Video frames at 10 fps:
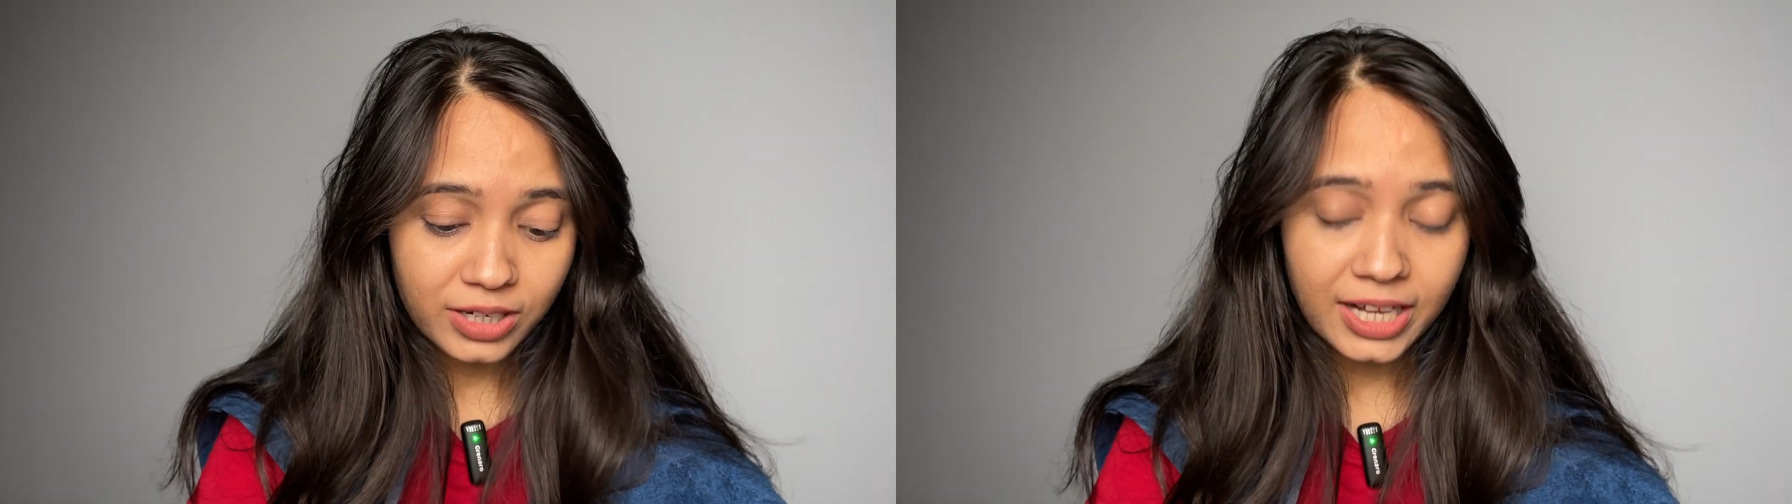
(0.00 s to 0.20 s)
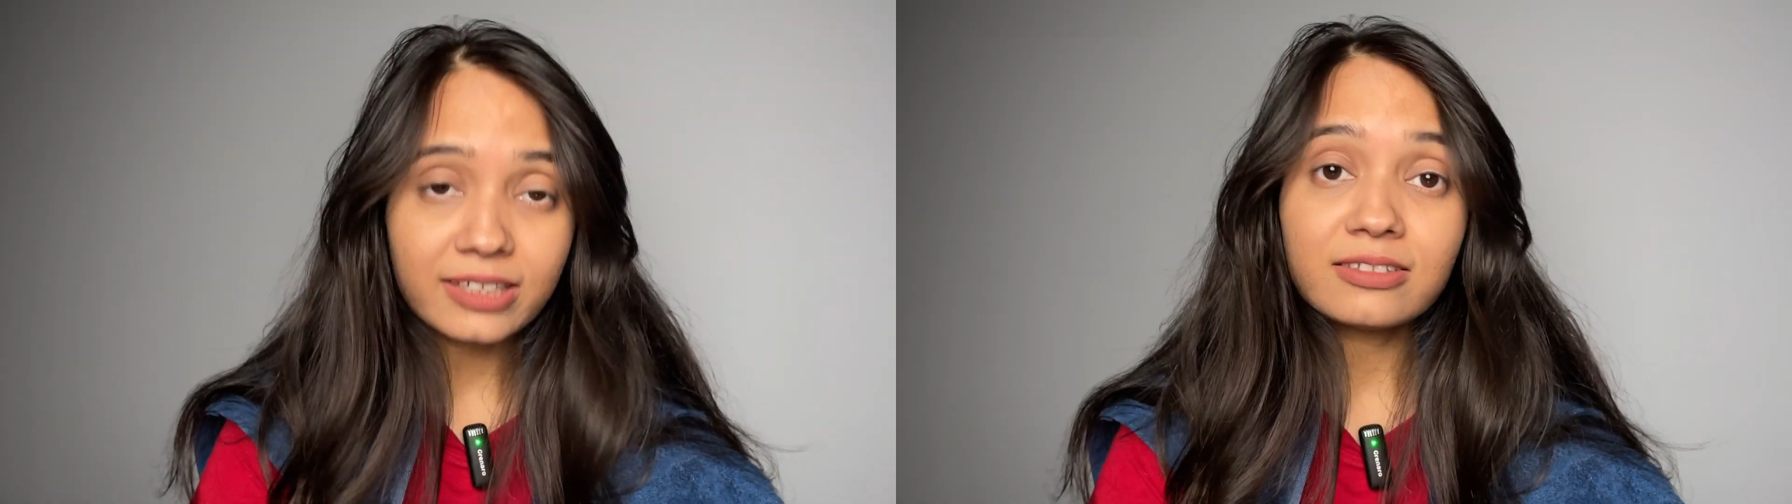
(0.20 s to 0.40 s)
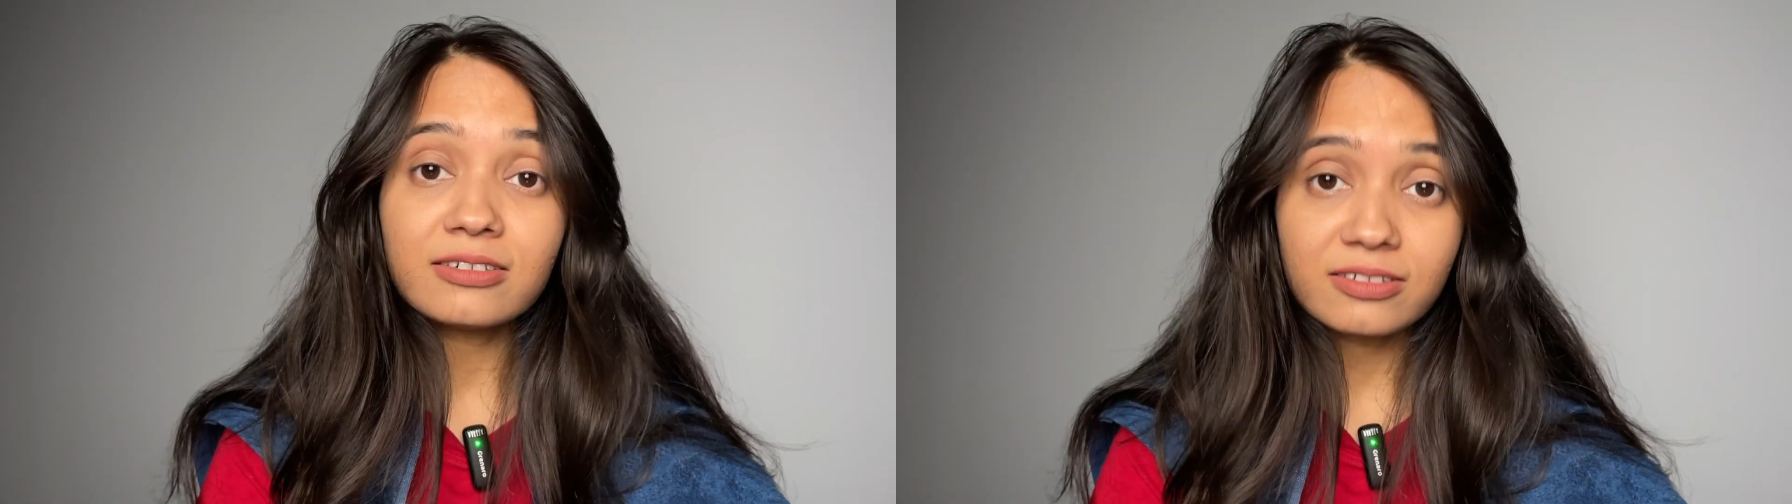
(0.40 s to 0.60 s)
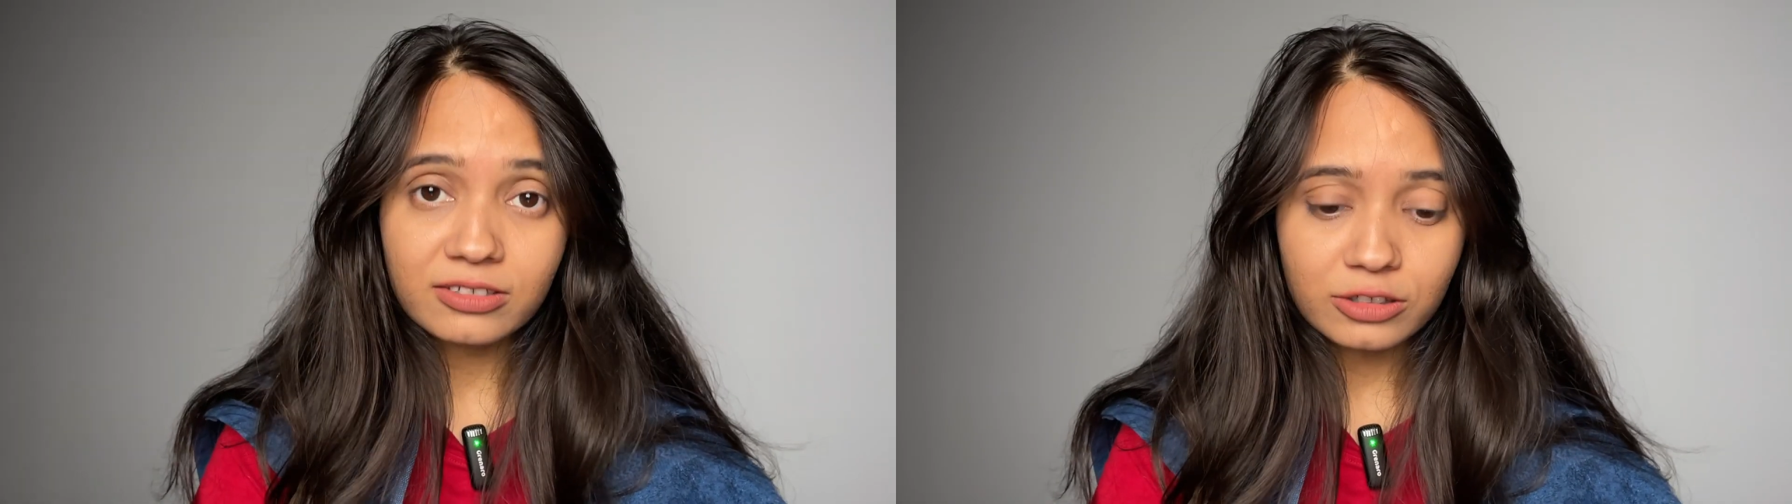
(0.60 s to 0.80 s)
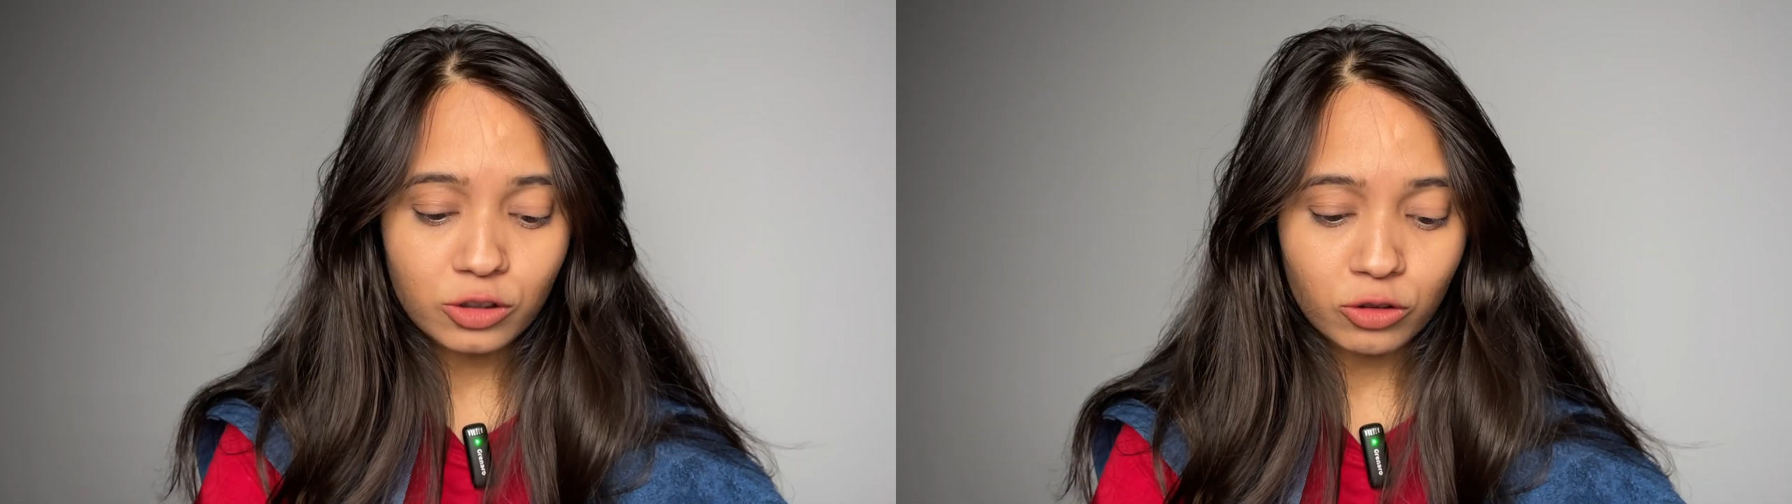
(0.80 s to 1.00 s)
guys the
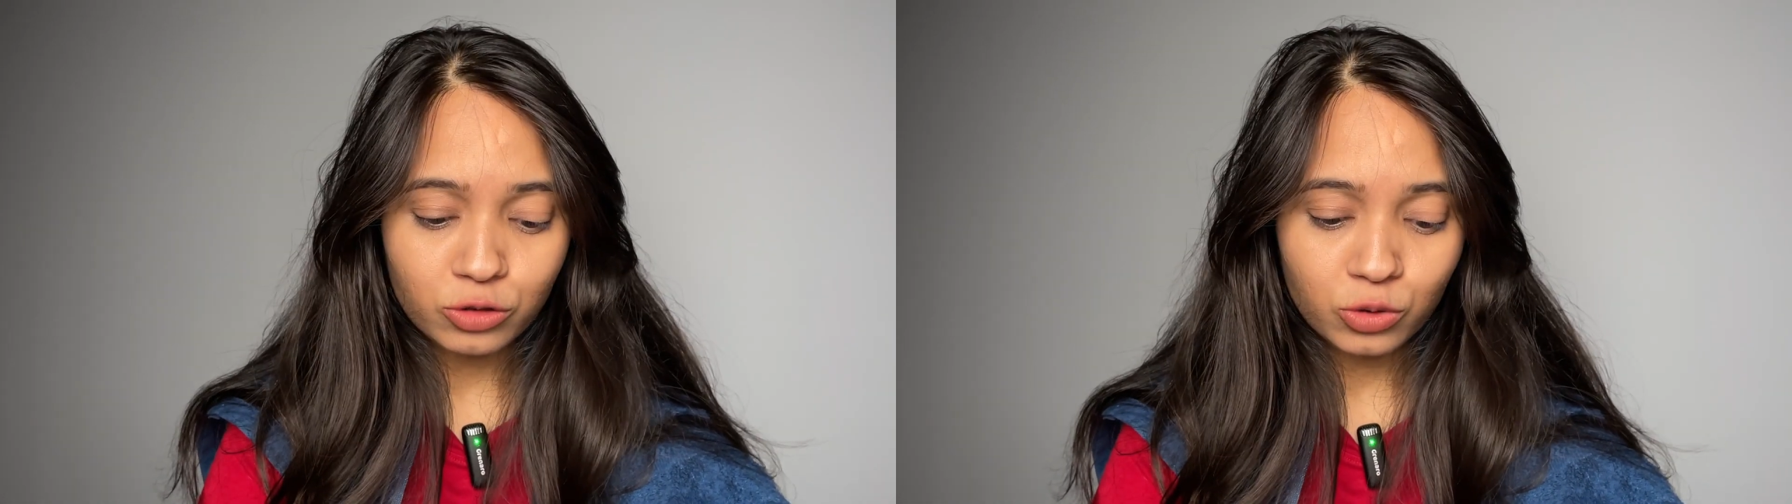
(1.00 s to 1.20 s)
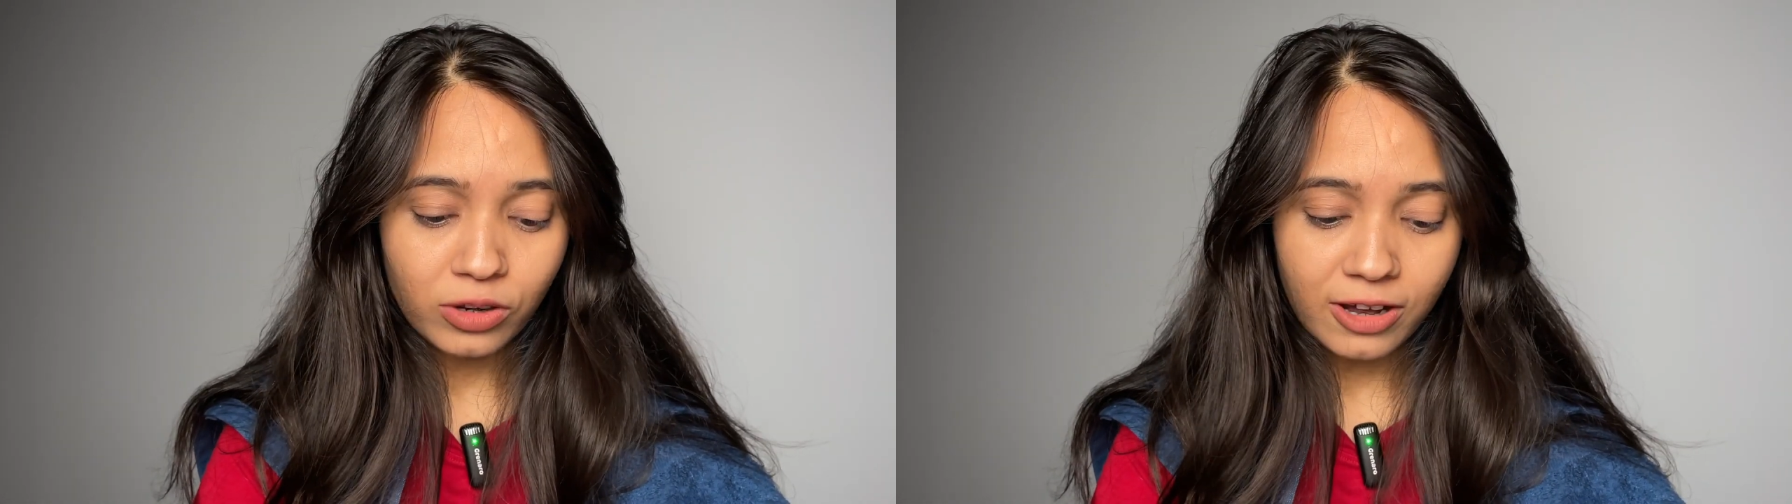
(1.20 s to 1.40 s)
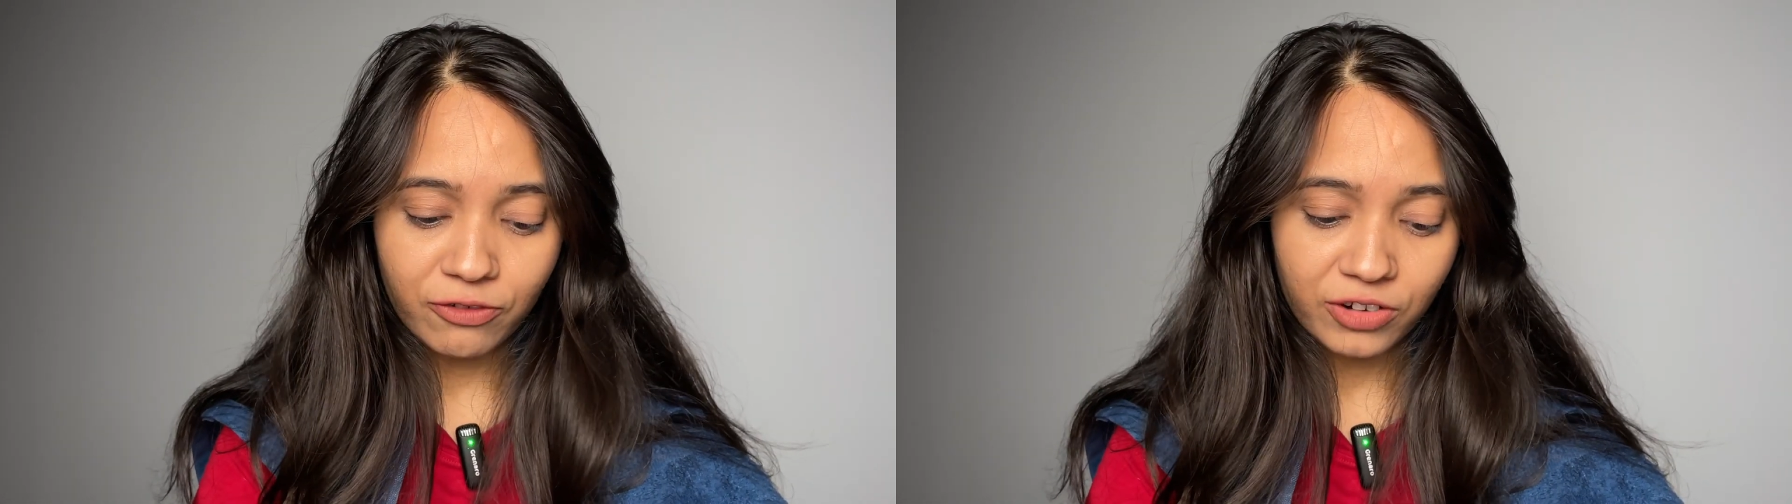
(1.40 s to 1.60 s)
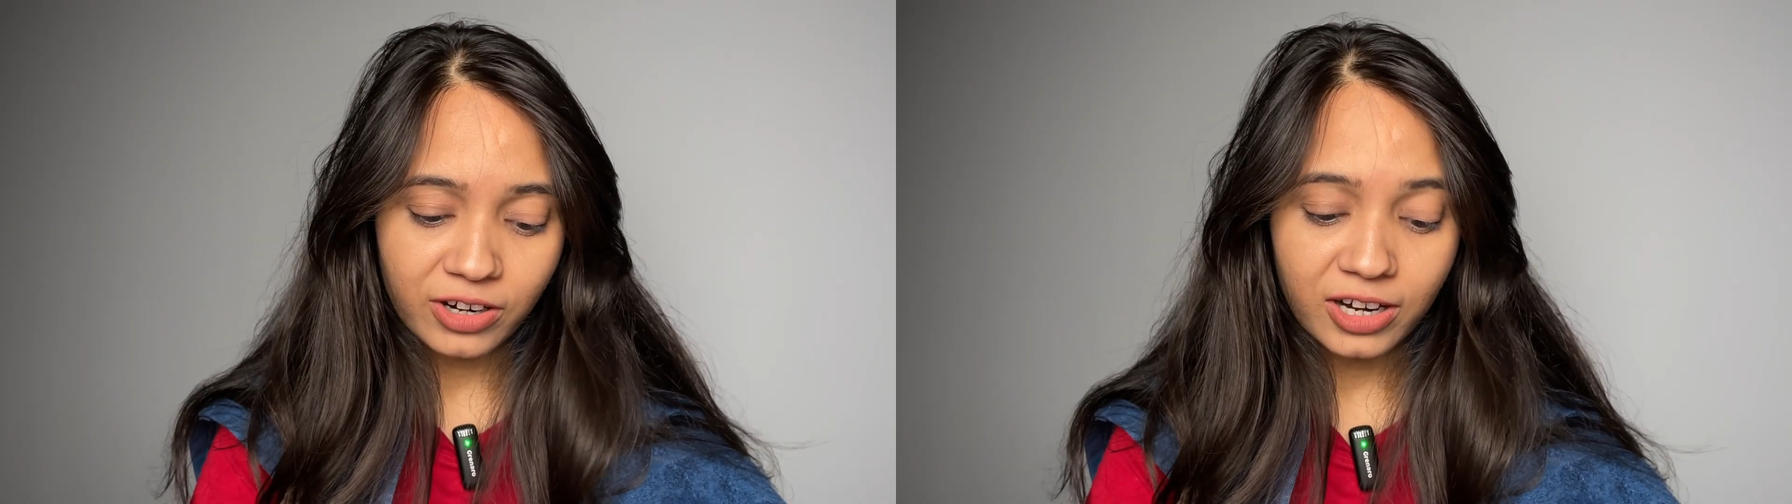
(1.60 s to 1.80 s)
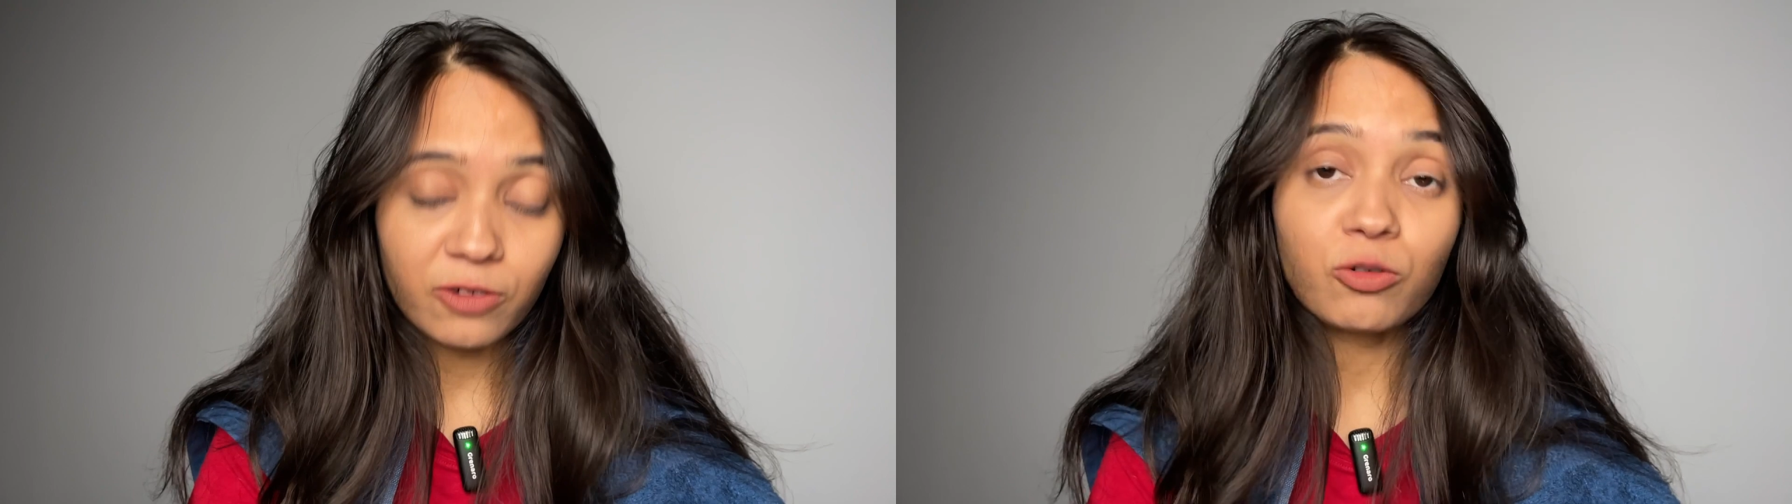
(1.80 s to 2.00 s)
result also after
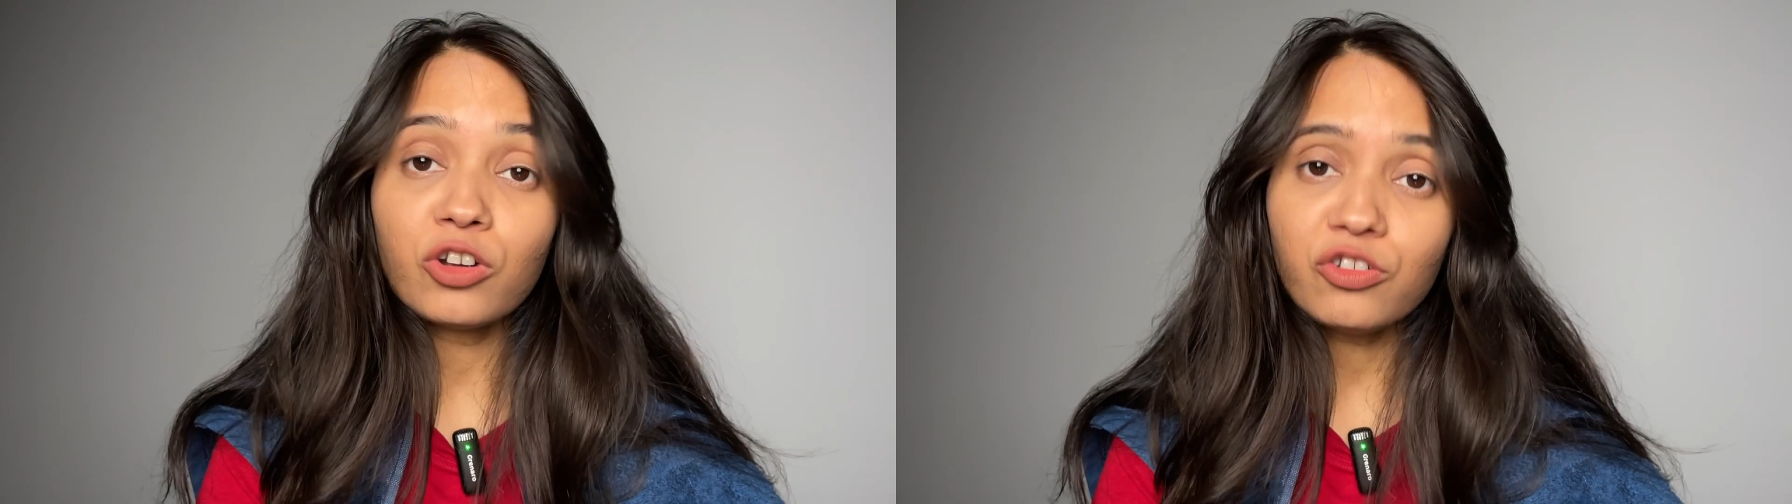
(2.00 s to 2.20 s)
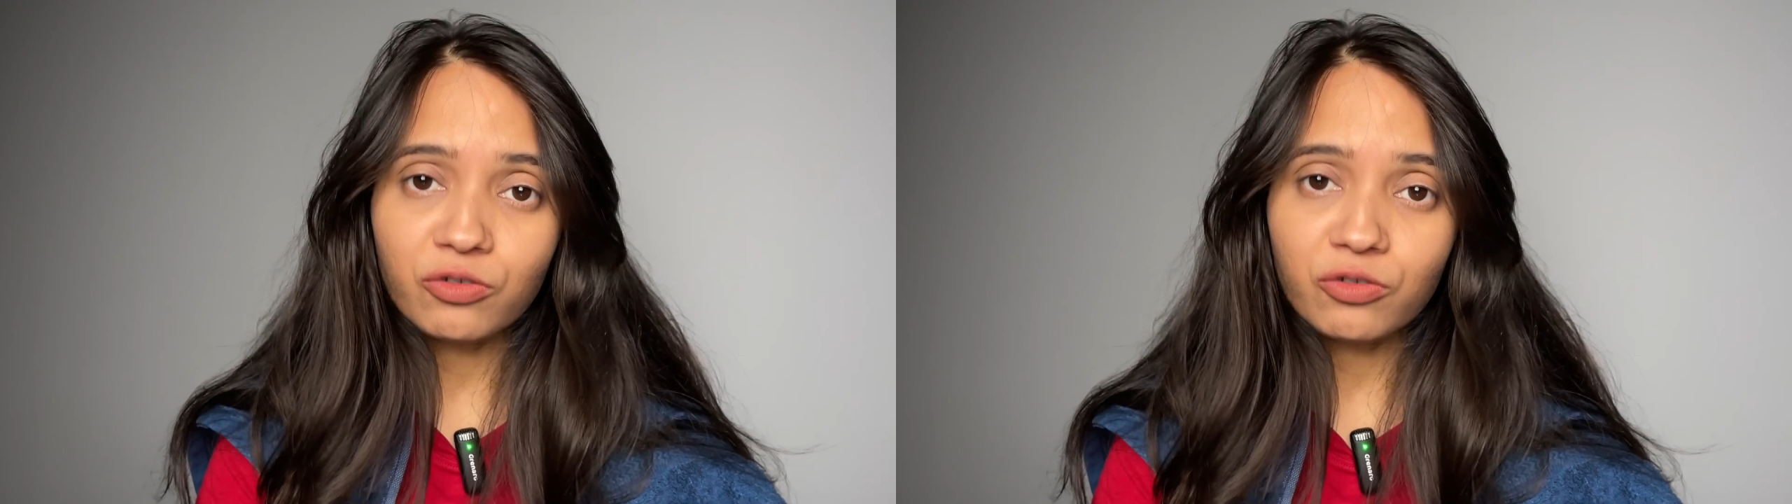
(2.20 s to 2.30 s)
hair wash,